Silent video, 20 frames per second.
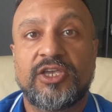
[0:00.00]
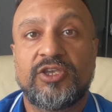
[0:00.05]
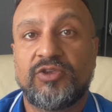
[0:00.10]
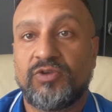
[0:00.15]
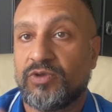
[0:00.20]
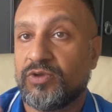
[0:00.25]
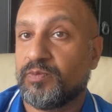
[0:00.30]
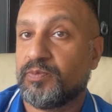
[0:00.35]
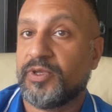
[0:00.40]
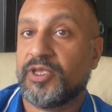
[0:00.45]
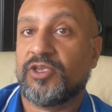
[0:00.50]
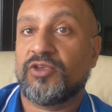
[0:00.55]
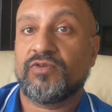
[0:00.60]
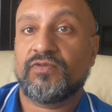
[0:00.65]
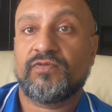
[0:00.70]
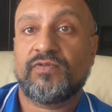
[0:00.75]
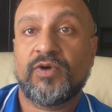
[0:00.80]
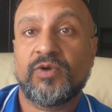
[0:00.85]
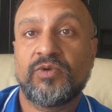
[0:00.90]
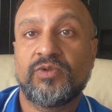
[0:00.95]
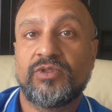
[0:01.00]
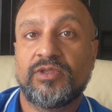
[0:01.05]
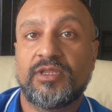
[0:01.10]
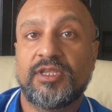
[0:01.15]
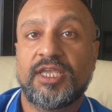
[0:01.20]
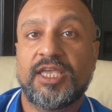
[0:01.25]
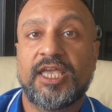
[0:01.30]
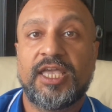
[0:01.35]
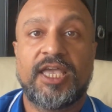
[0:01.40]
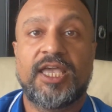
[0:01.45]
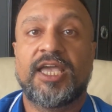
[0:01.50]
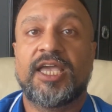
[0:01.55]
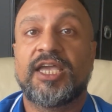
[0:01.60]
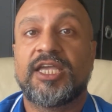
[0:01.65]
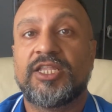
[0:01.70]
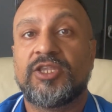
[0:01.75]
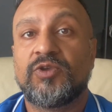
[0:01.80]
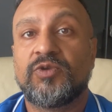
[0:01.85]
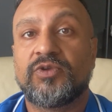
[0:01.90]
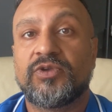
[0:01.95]
You could pick your phone
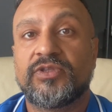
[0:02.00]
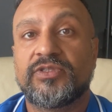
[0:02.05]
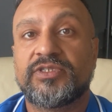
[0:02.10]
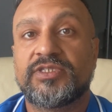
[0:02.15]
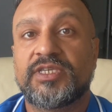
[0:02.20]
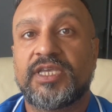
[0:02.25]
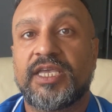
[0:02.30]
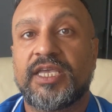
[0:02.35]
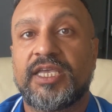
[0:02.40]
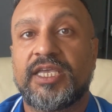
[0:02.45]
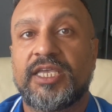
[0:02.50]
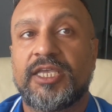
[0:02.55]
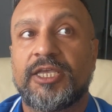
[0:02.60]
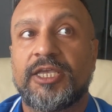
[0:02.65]
and you could say,